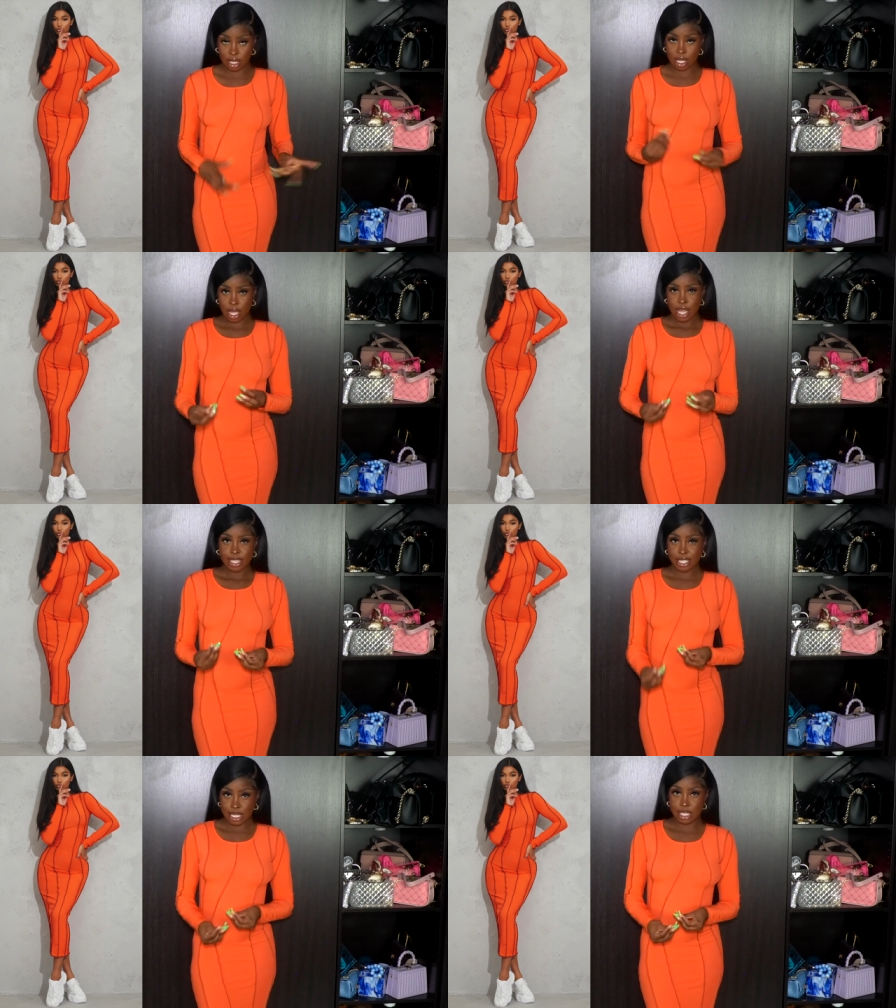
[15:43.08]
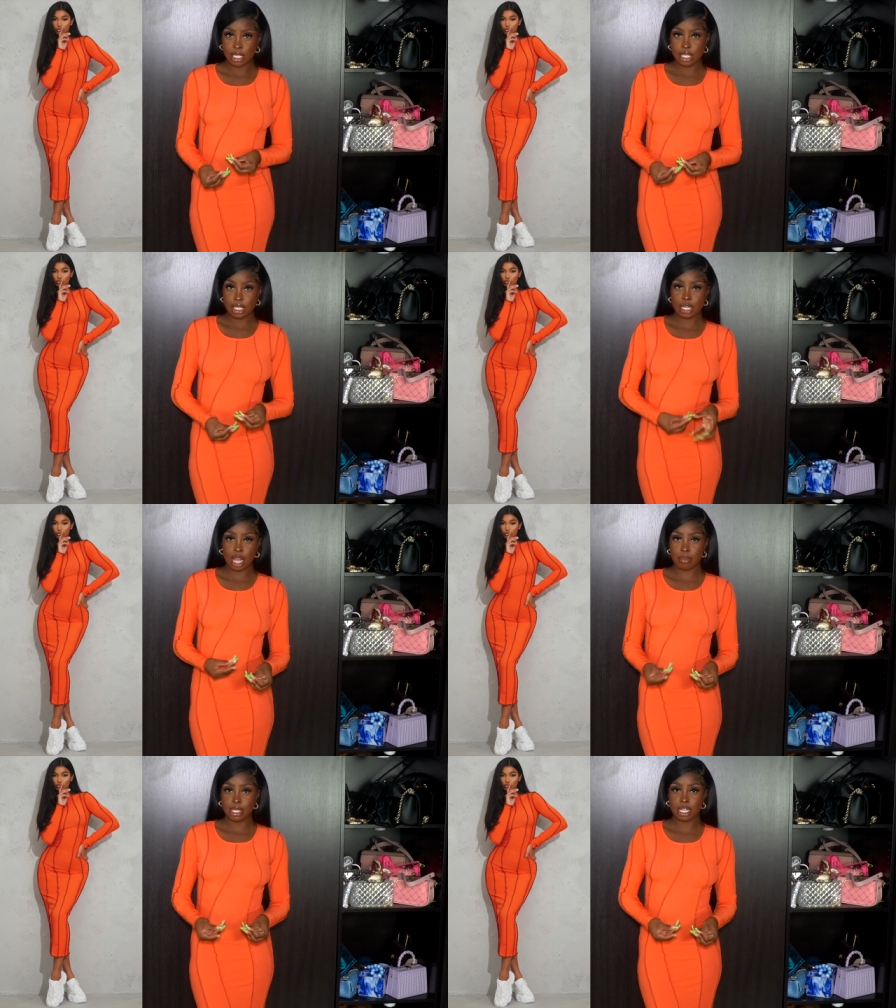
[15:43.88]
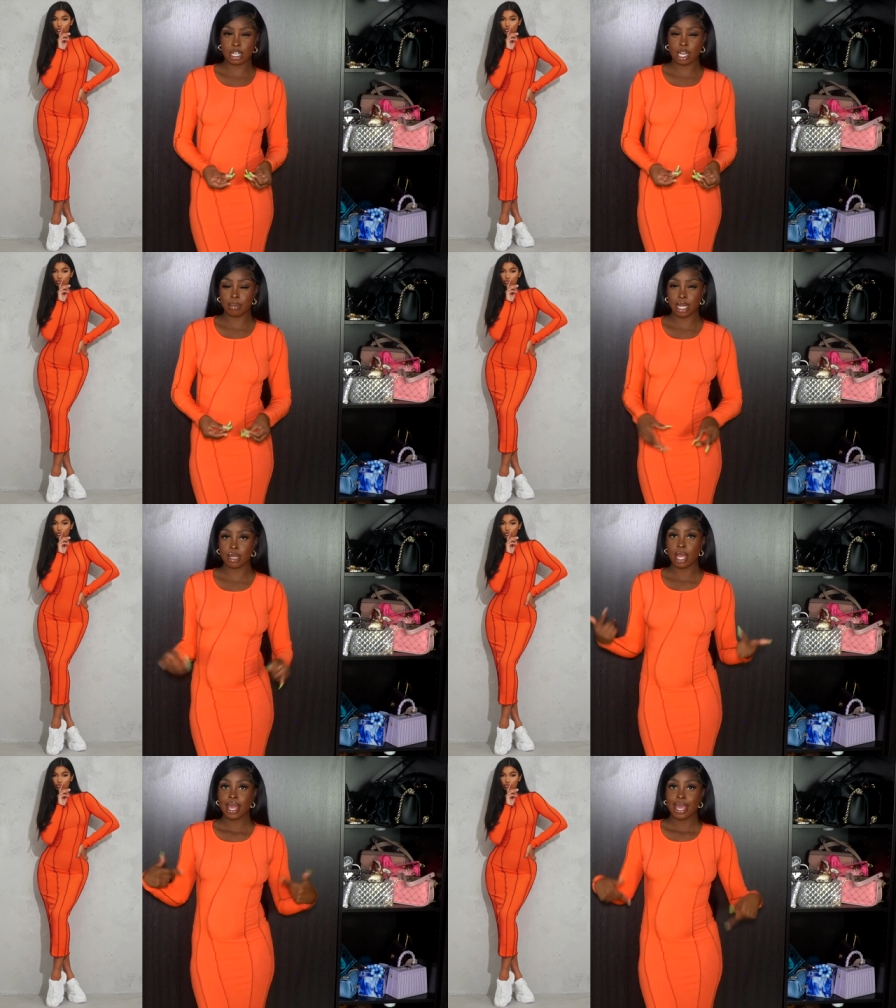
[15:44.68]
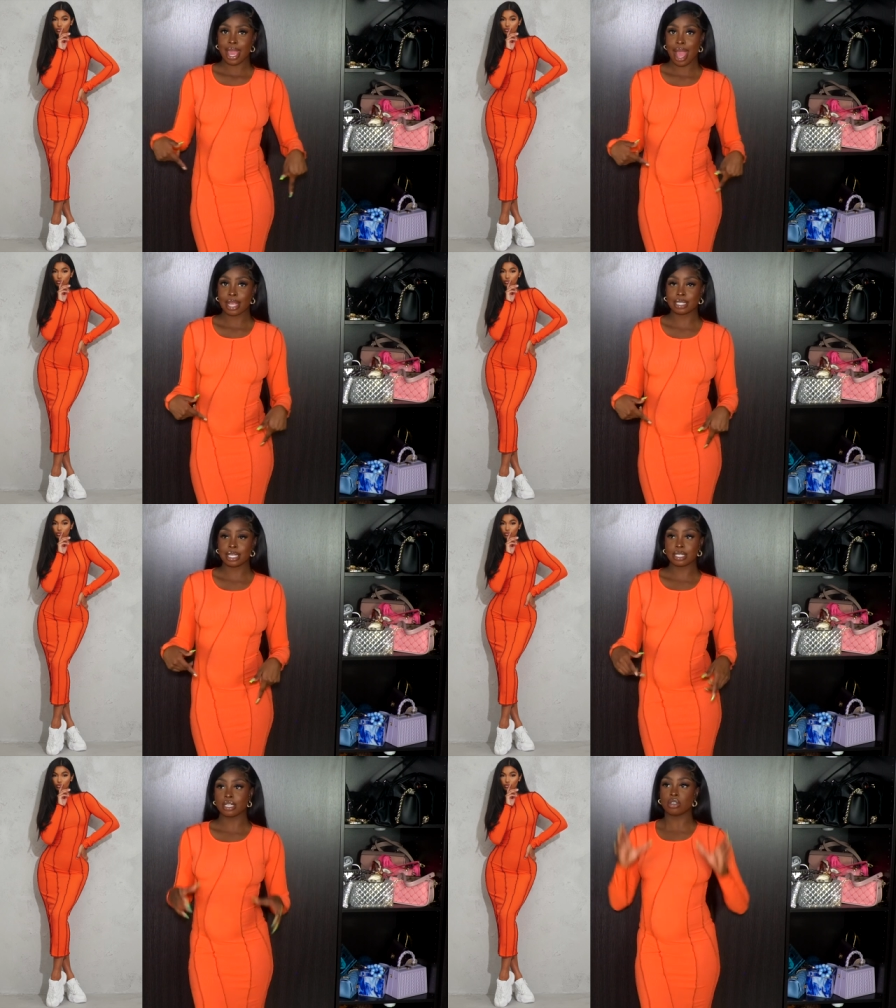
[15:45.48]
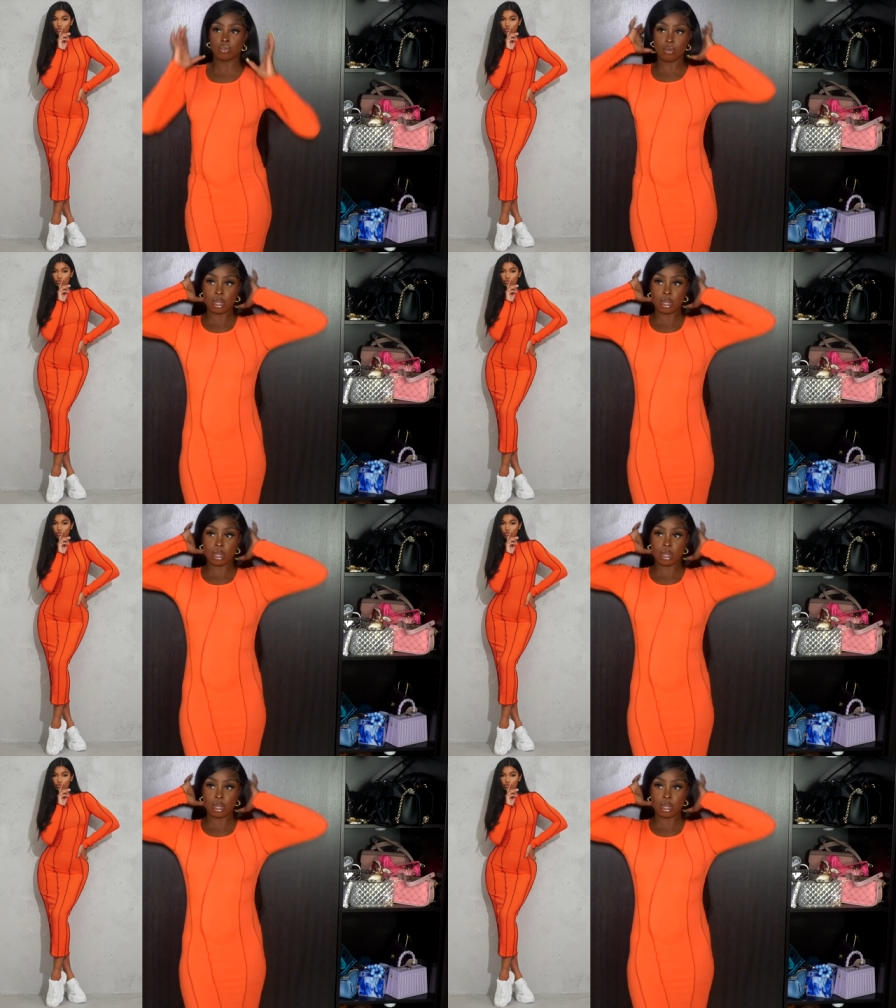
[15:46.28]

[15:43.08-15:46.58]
the stitch detail I'll be telling y'all about. It has this as